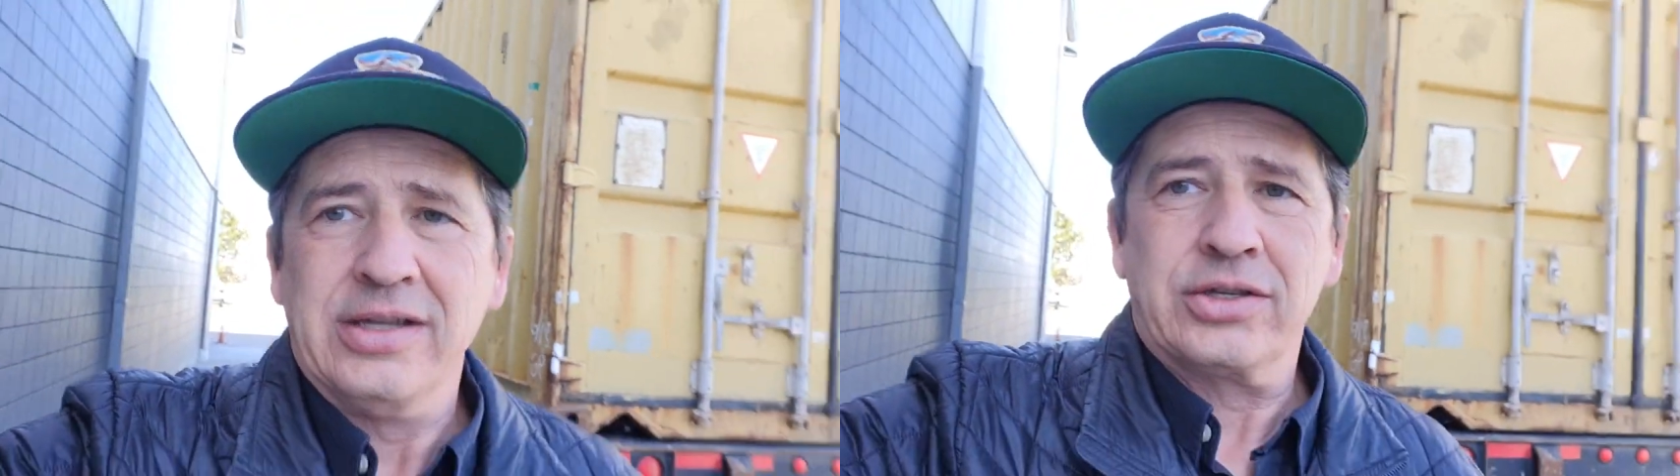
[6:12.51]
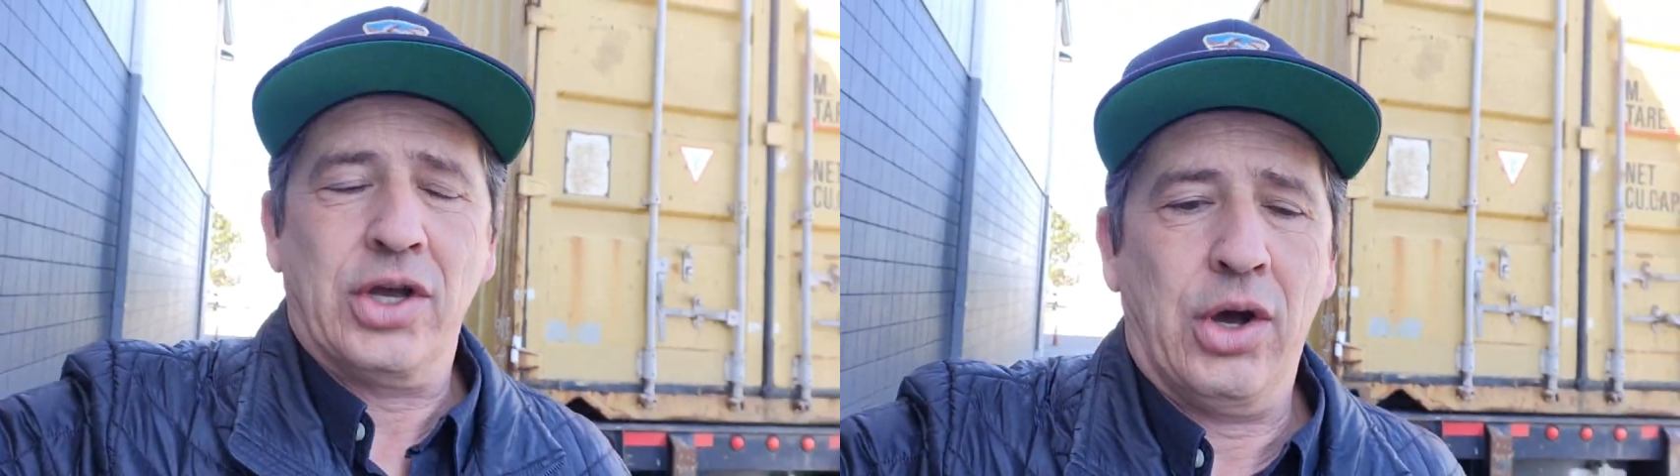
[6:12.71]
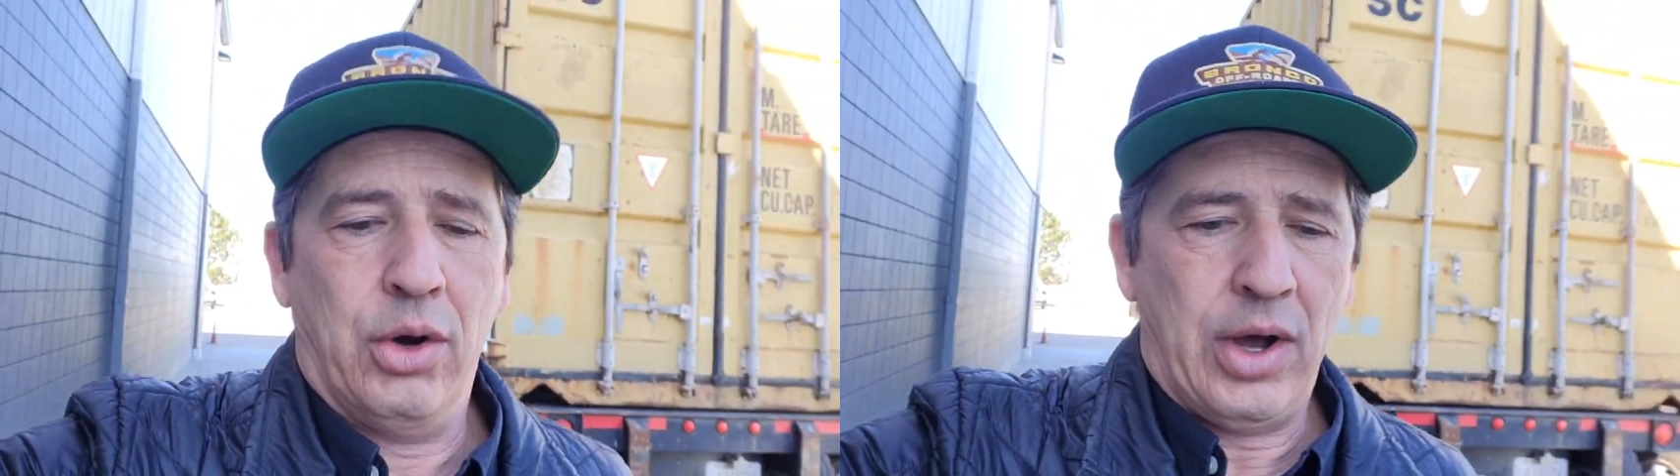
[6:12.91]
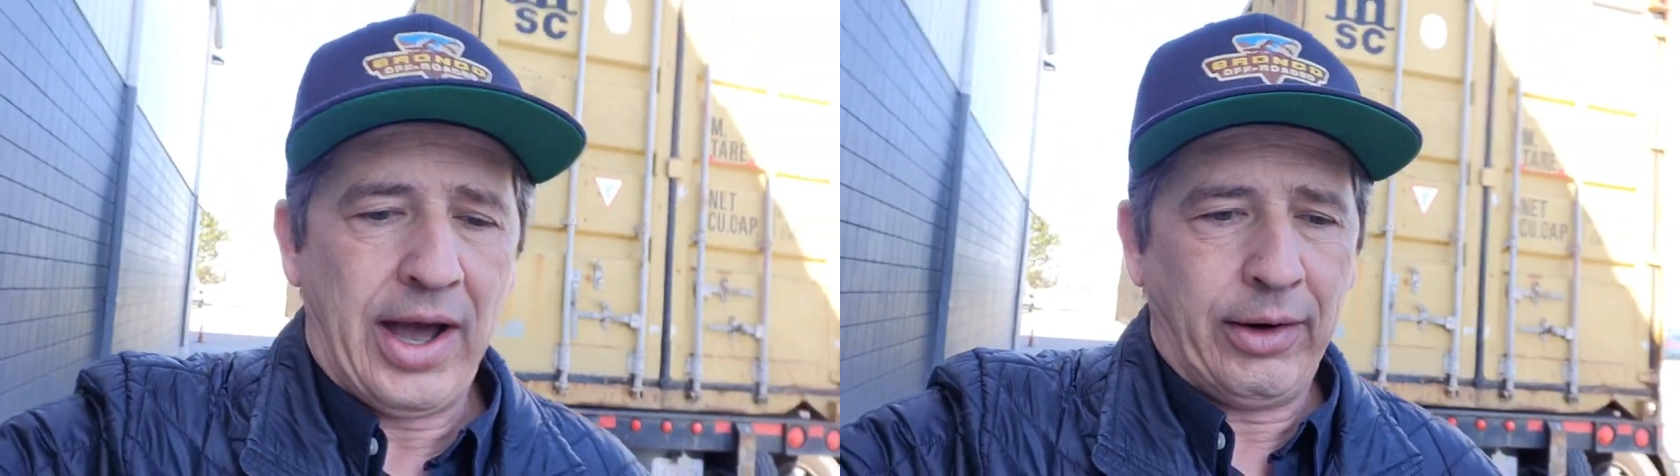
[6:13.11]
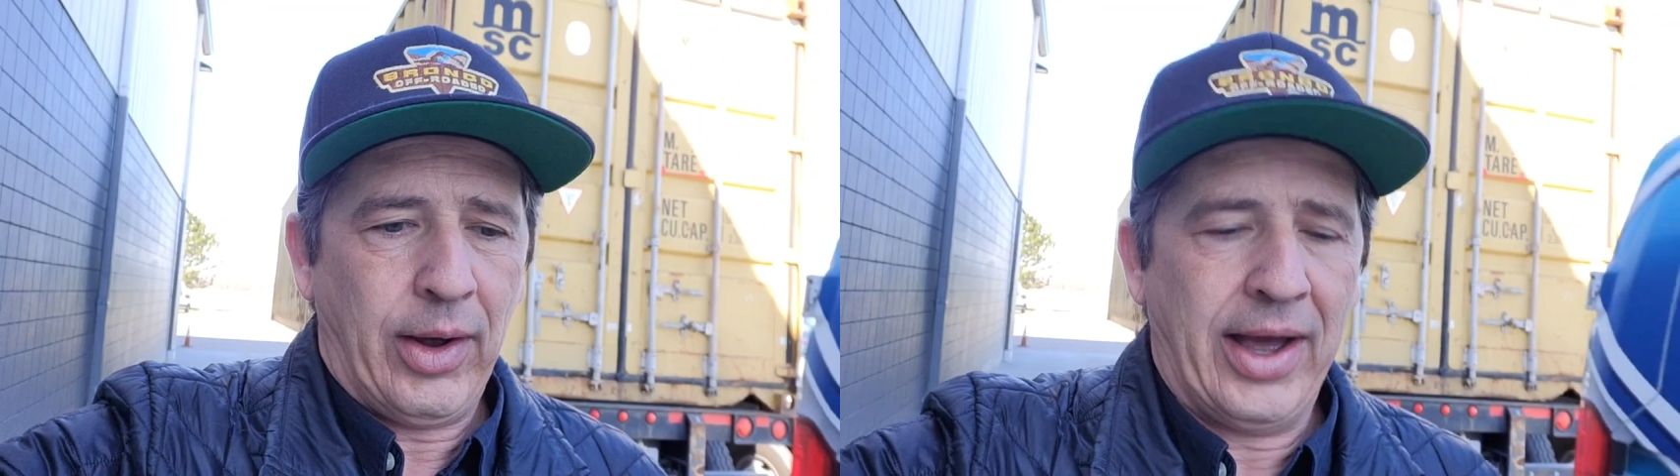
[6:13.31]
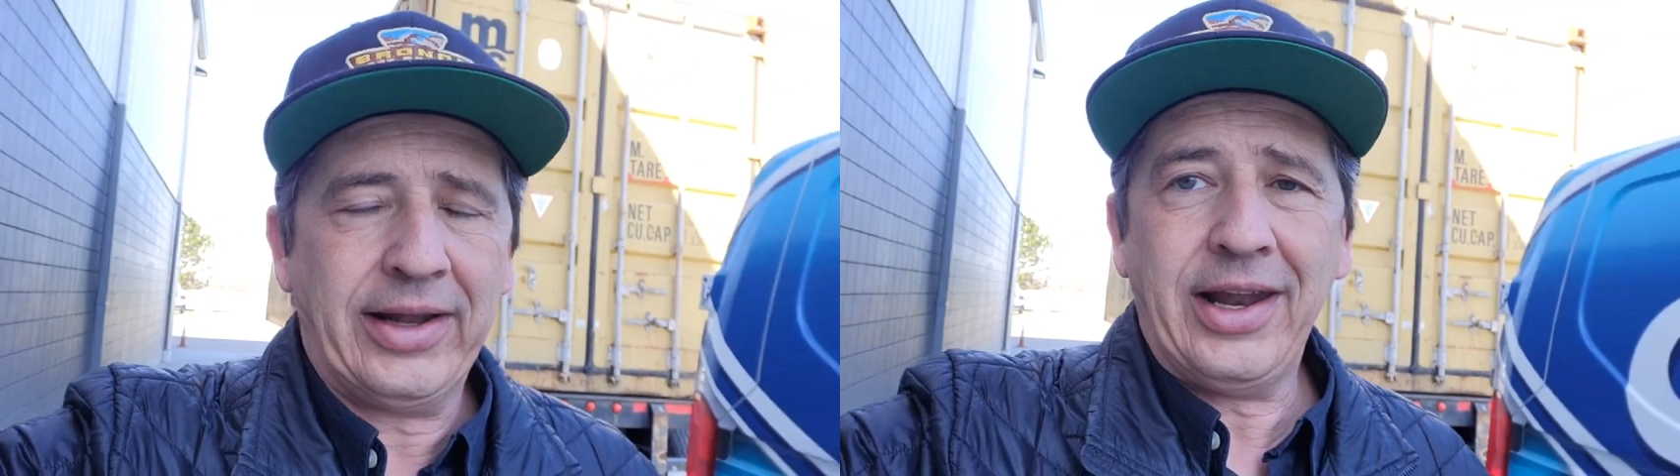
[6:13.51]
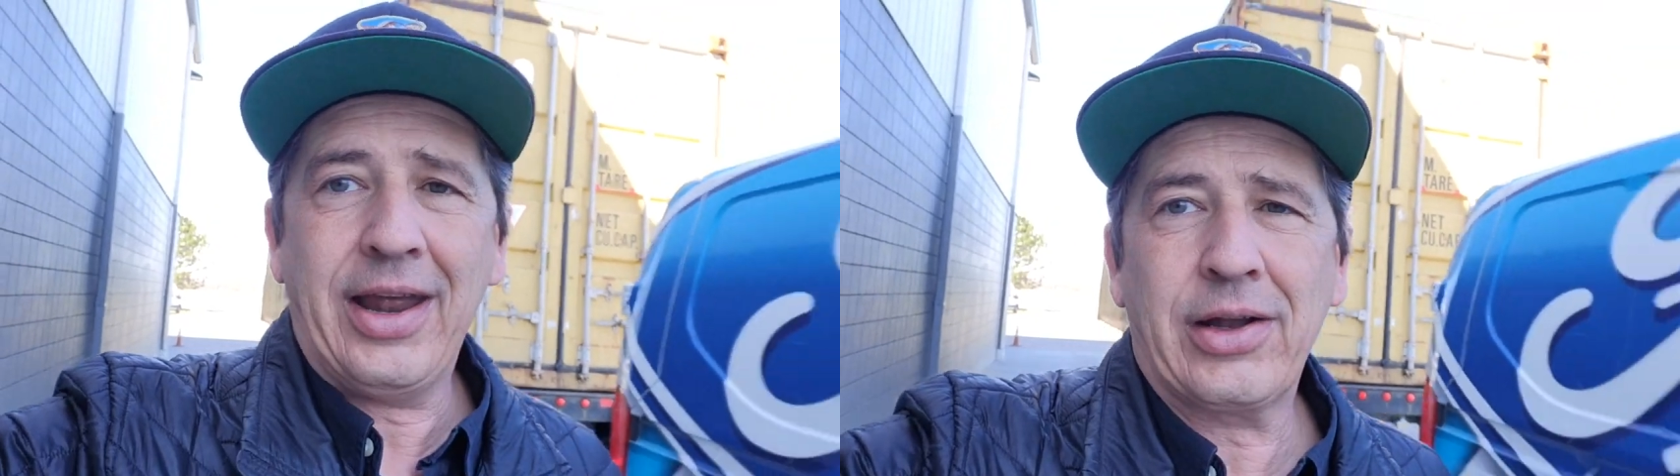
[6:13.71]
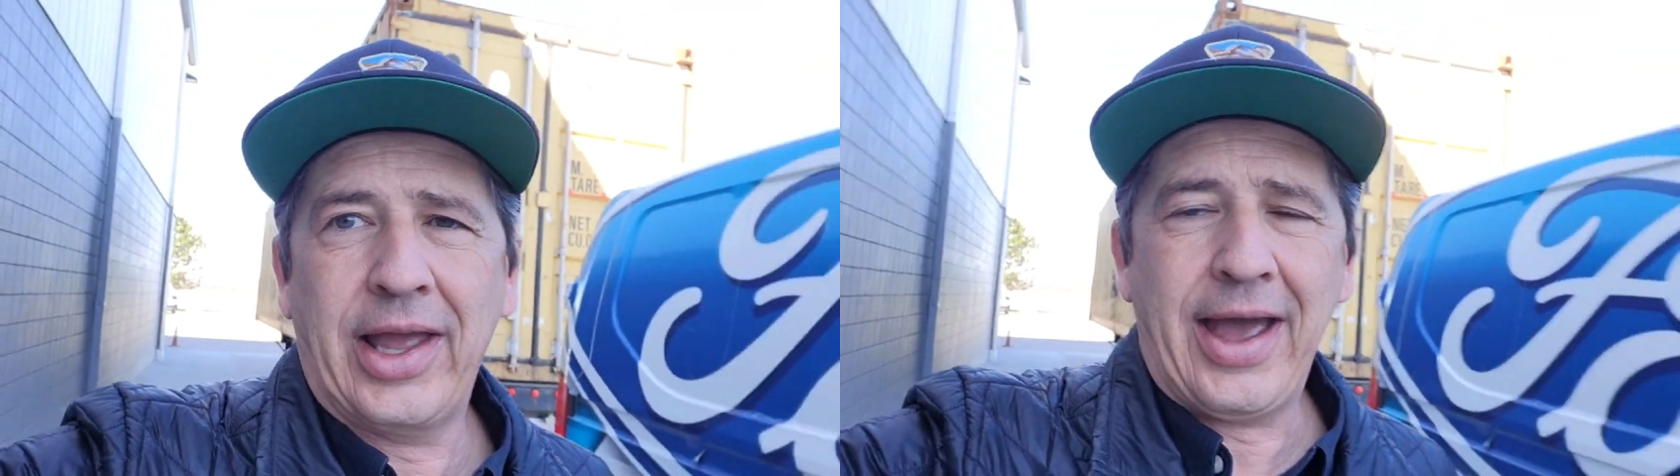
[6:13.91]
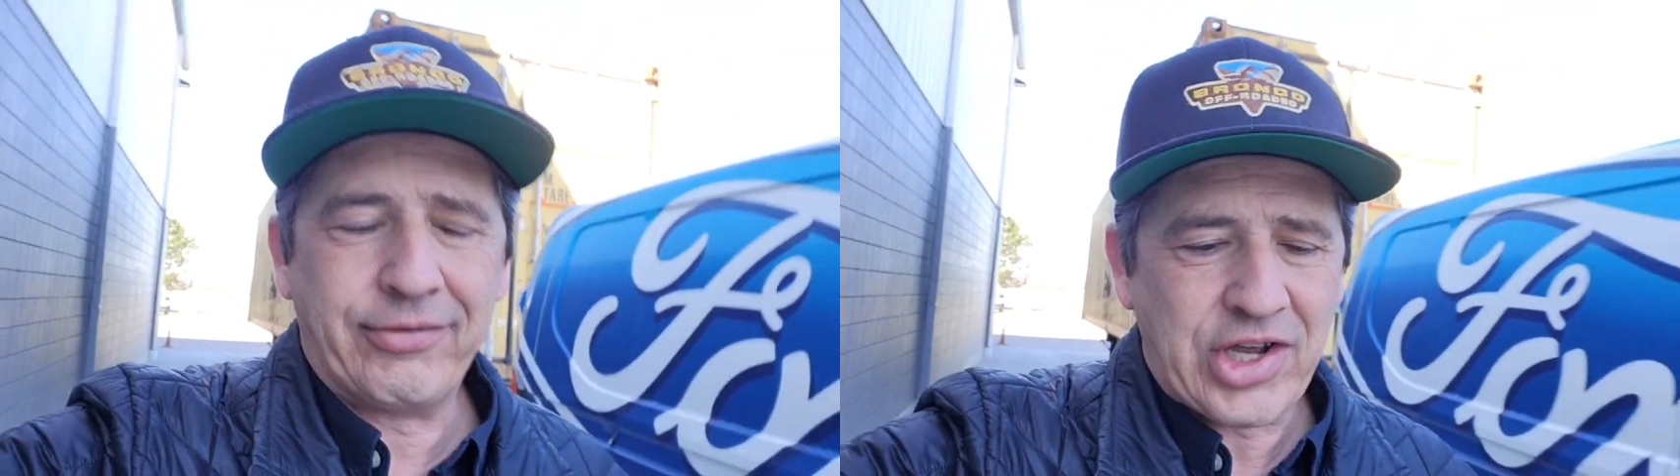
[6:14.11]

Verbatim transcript: So I don't, I didn't really have